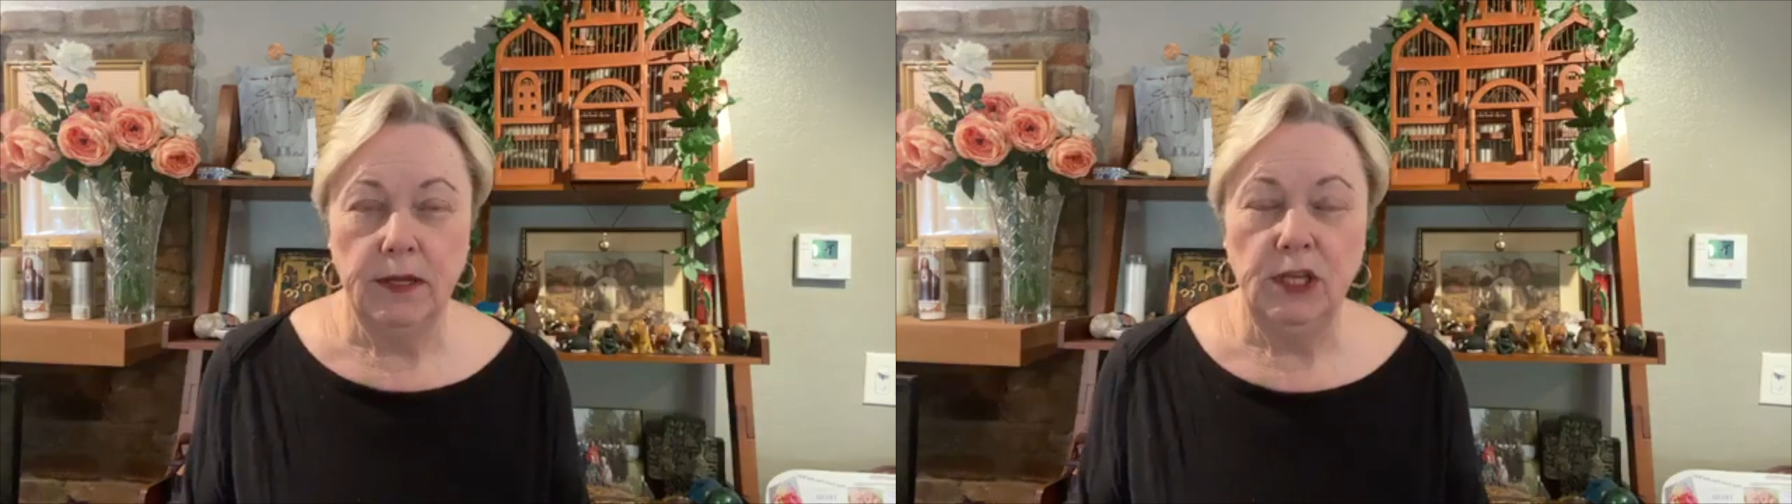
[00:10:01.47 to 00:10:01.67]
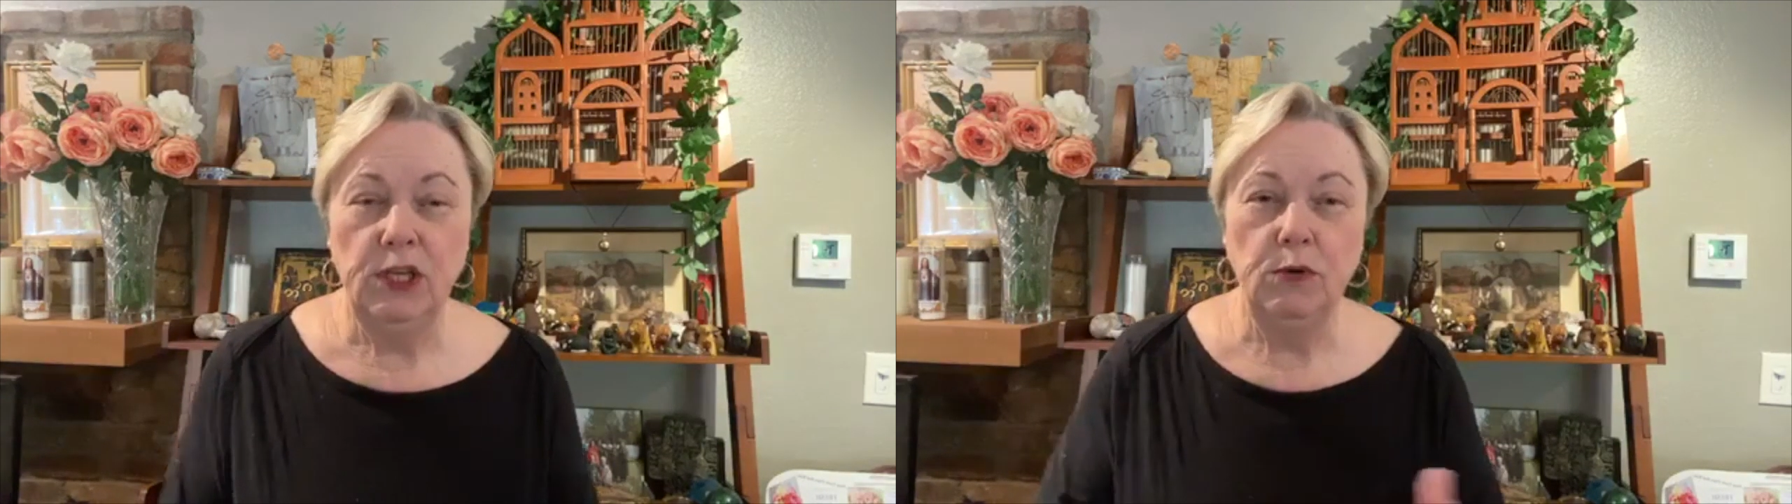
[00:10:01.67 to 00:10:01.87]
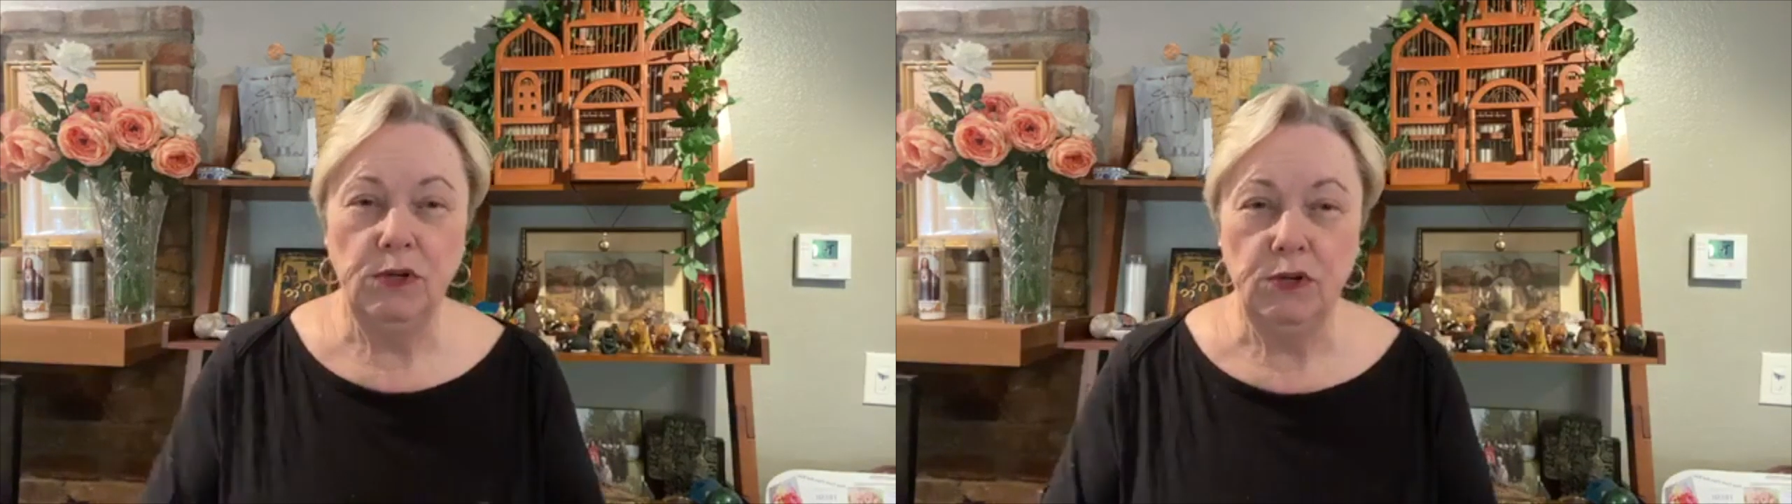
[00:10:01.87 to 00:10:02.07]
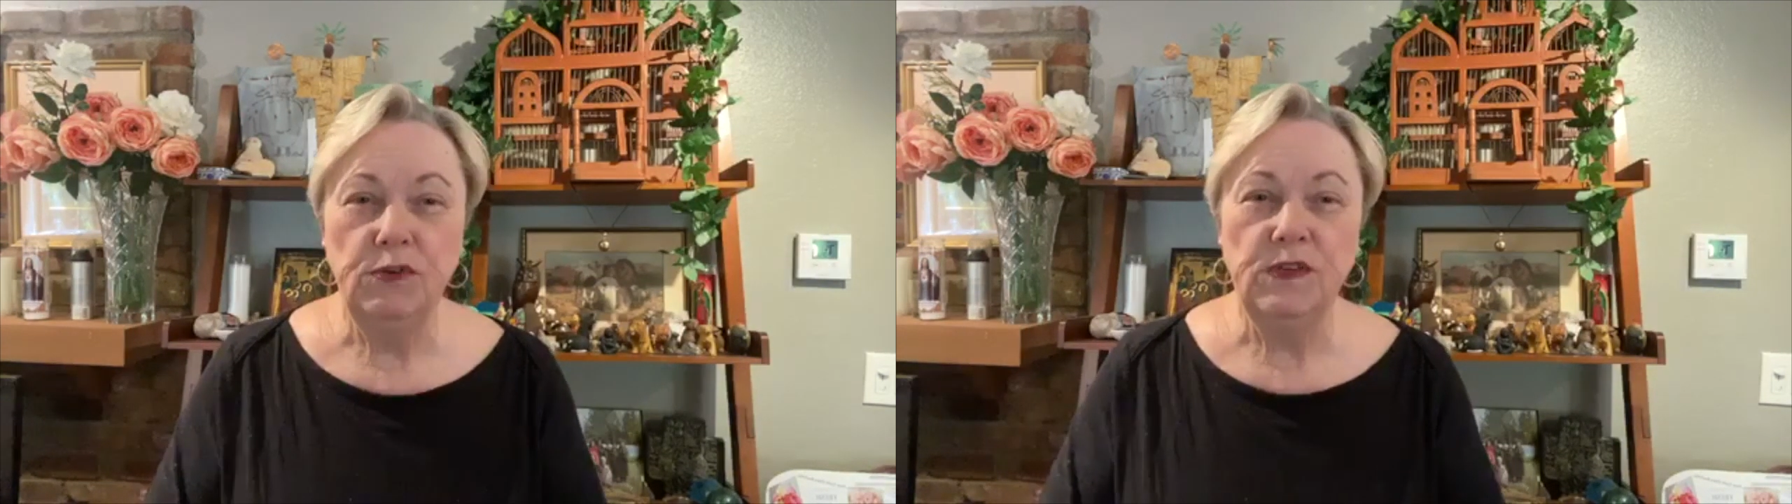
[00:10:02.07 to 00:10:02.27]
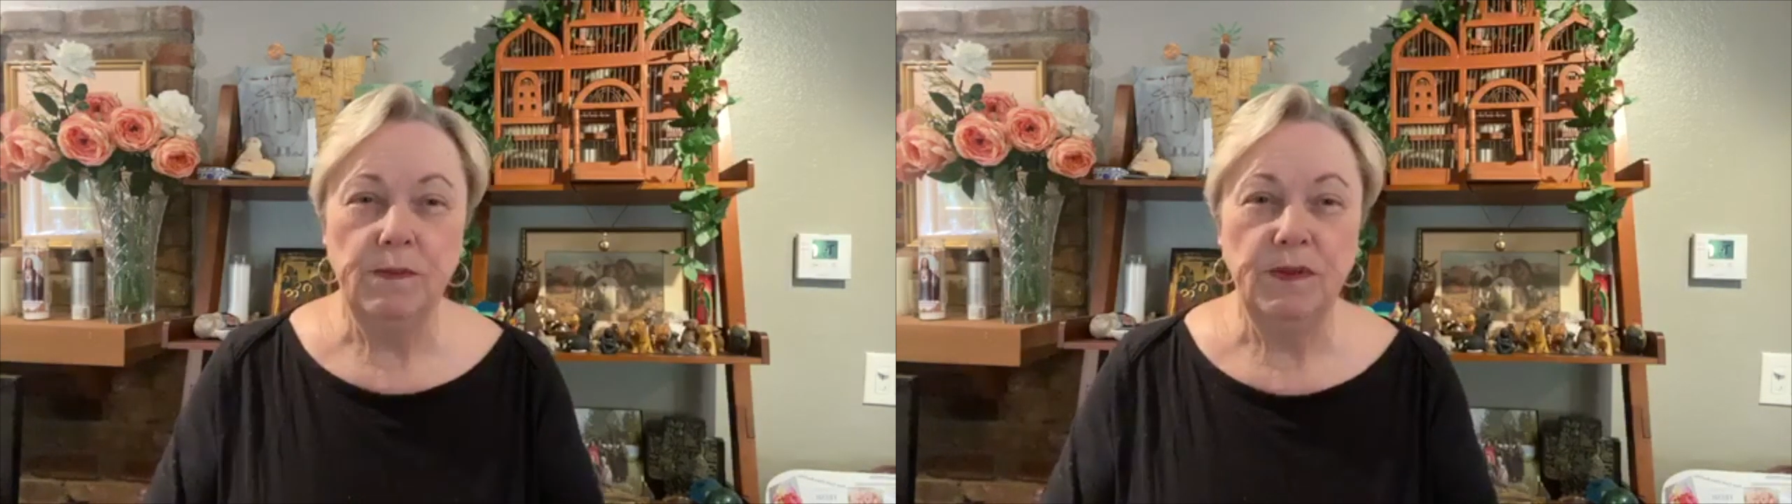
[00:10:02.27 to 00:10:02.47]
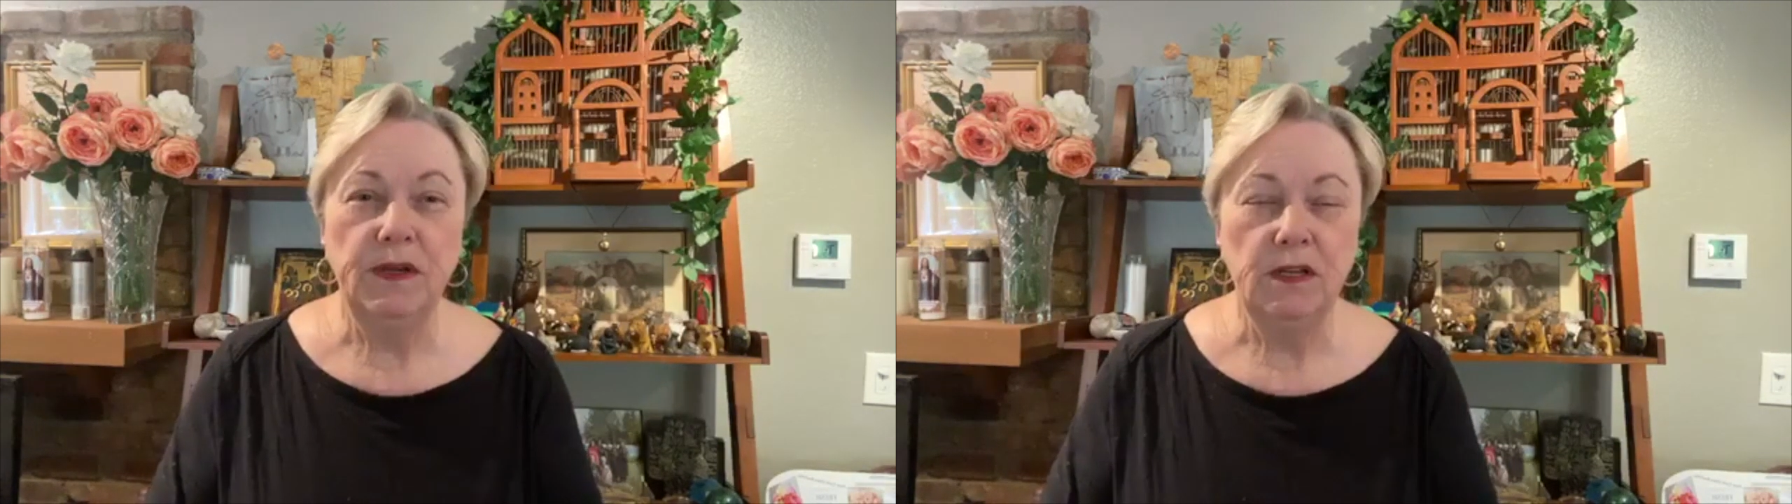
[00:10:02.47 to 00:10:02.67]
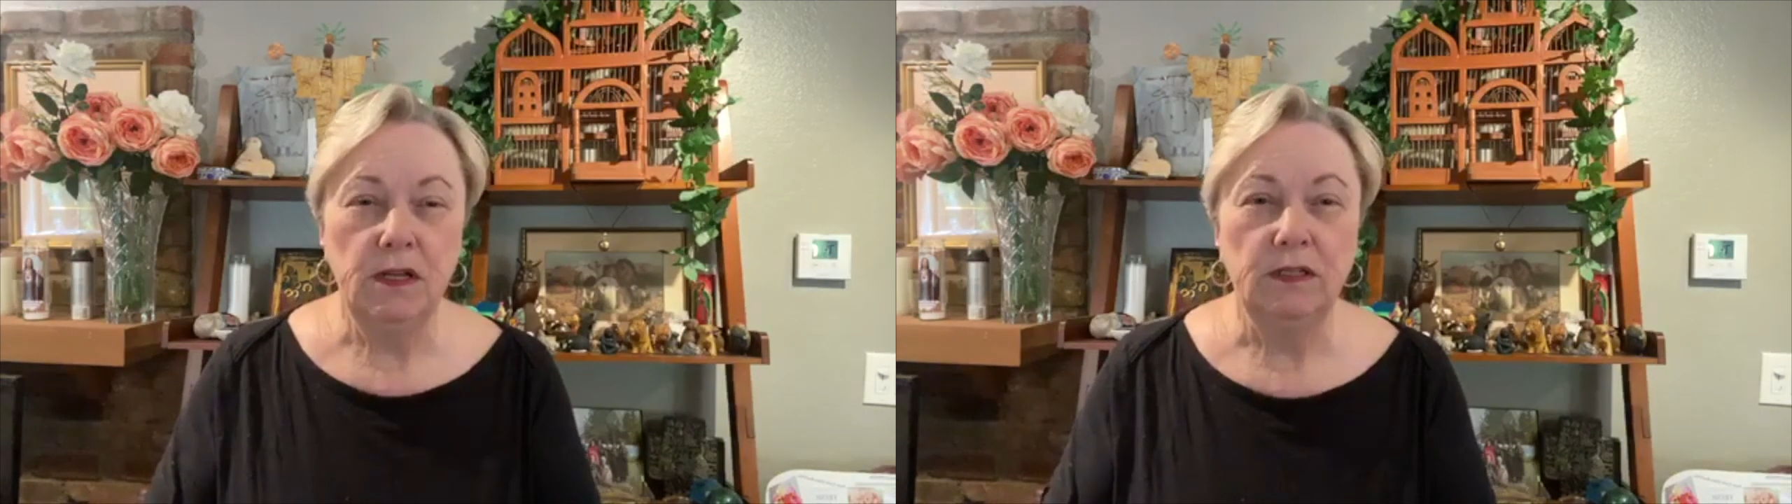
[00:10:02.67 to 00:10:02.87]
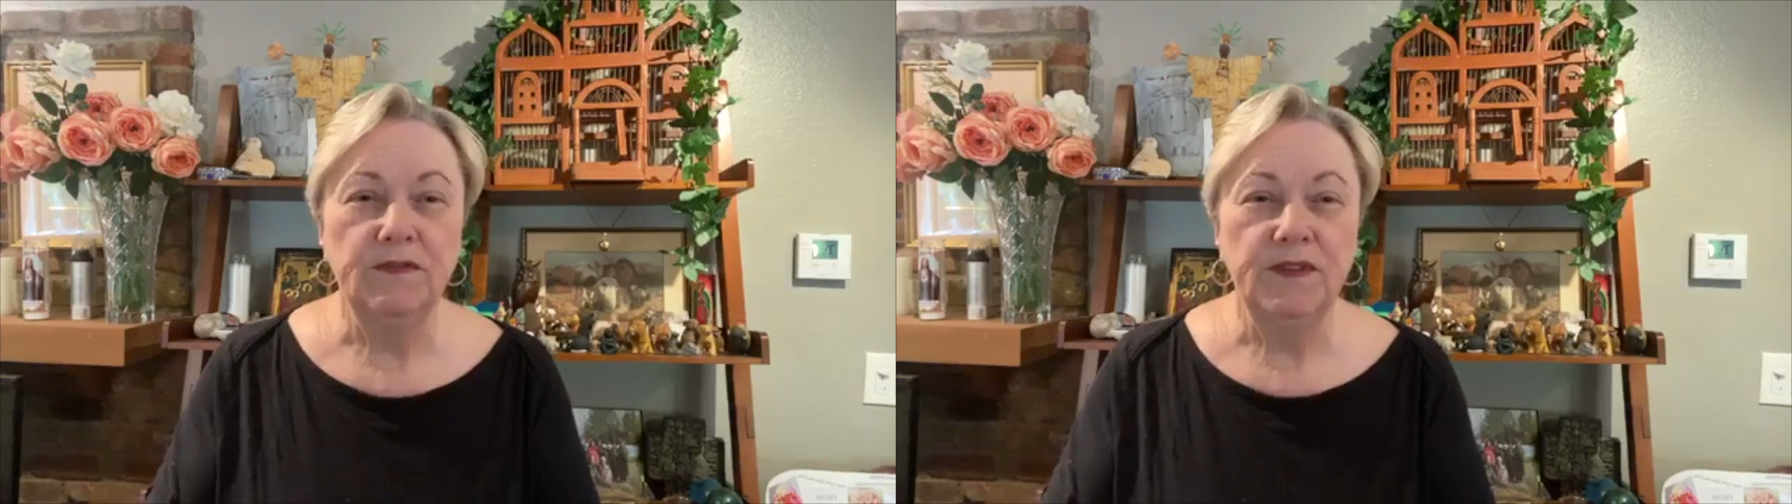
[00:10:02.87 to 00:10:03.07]
you would do something to
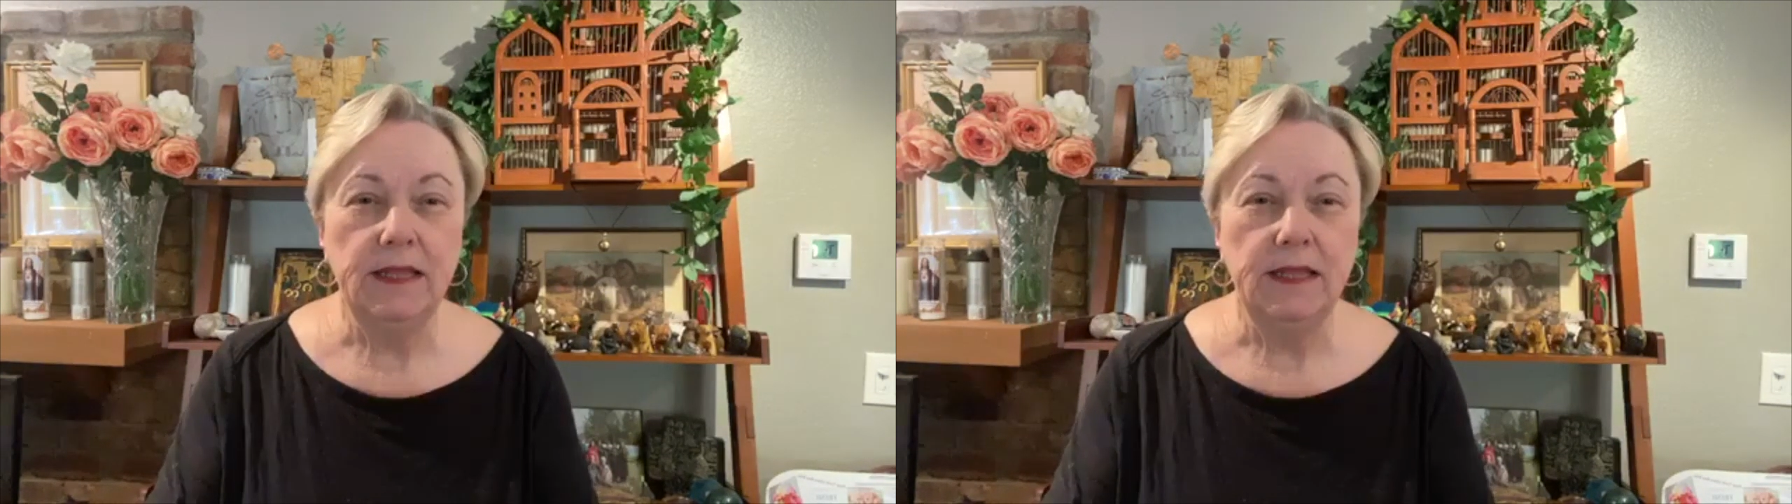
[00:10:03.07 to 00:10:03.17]
cultivate